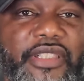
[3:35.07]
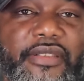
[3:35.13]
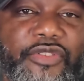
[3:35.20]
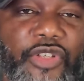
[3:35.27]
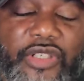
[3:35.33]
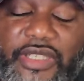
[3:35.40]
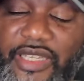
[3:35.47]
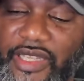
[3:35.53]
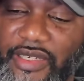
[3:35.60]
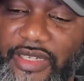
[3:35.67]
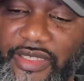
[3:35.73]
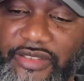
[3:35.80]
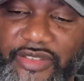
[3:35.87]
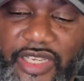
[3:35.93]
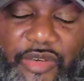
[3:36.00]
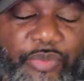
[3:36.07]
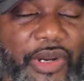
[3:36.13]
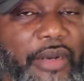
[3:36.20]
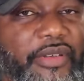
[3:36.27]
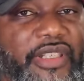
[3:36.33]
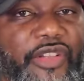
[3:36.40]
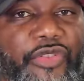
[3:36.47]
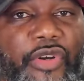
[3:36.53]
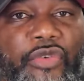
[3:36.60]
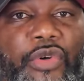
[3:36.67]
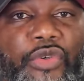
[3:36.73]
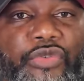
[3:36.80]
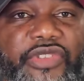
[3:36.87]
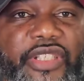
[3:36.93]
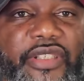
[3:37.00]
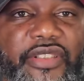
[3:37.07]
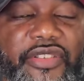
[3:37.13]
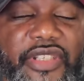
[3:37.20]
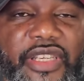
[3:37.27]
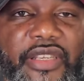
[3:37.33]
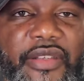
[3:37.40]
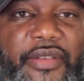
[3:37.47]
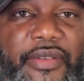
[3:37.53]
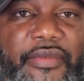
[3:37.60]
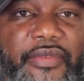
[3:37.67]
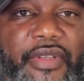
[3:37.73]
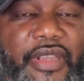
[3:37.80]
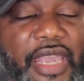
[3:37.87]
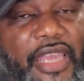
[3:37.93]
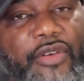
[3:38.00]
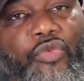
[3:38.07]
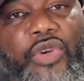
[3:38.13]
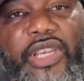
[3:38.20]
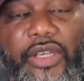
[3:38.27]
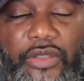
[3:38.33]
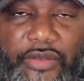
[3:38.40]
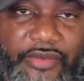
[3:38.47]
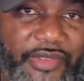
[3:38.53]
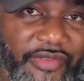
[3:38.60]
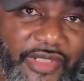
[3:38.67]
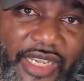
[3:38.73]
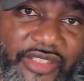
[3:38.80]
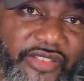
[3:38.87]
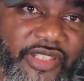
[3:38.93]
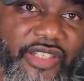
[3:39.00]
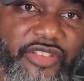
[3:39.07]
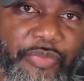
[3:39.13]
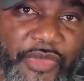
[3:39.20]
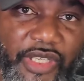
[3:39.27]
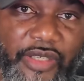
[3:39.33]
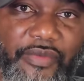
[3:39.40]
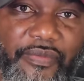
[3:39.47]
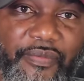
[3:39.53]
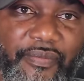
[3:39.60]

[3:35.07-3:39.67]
North Carolina State probably can throw on Tennessee at will. That's just me.